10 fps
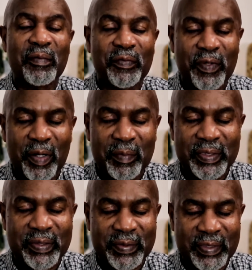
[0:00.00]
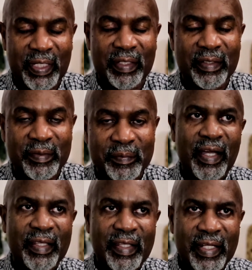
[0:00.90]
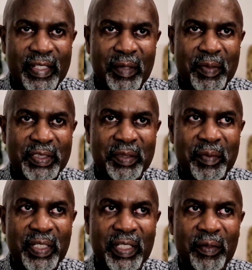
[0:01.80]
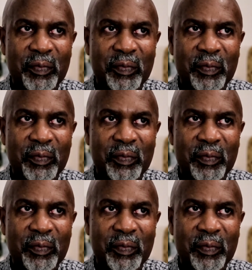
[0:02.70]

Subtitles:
from. At that time in Jamaica,